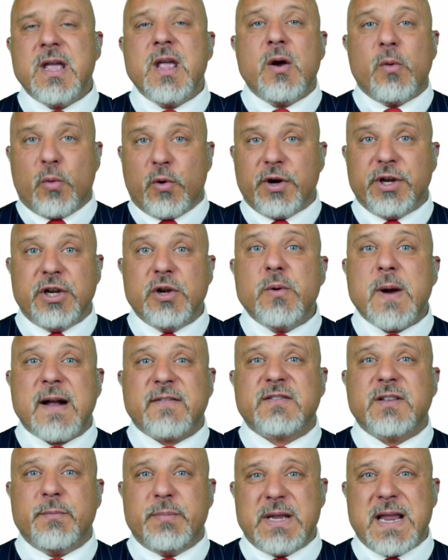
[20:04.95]
where you have
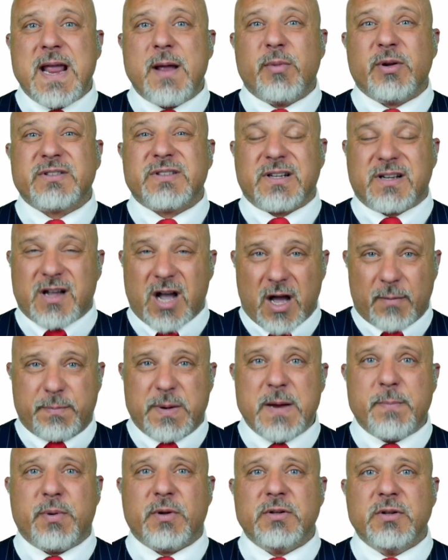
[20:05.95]
to be able to cut
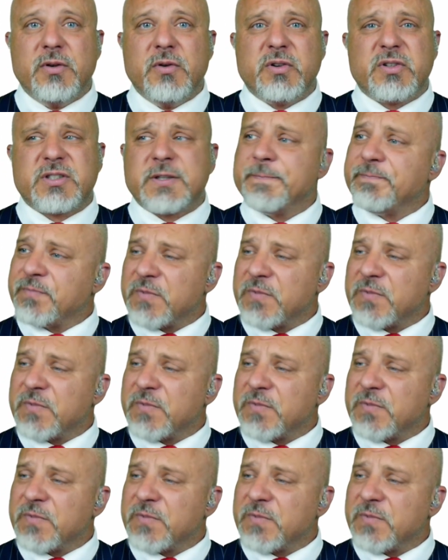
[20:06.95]
people loose,